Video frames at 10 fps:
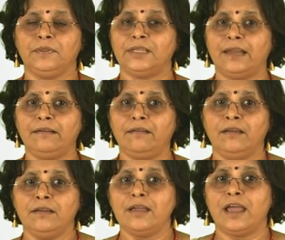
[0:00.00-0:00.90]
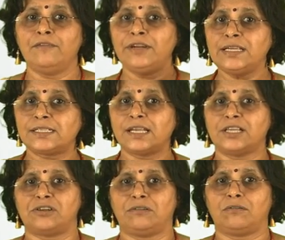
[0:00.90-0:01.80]
then every
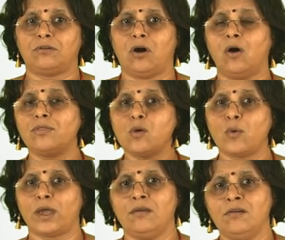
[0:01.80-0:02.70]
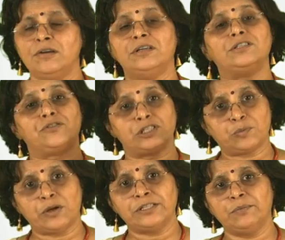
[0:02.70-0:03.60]
station on the way is
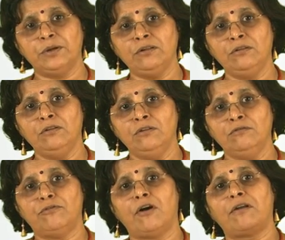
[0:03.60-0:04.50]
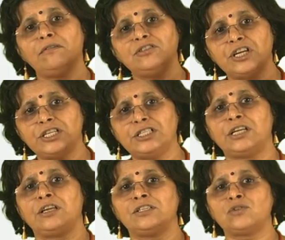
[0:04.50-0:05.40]
responsible for
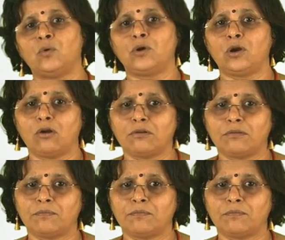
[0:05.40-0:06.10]
changing his own clock.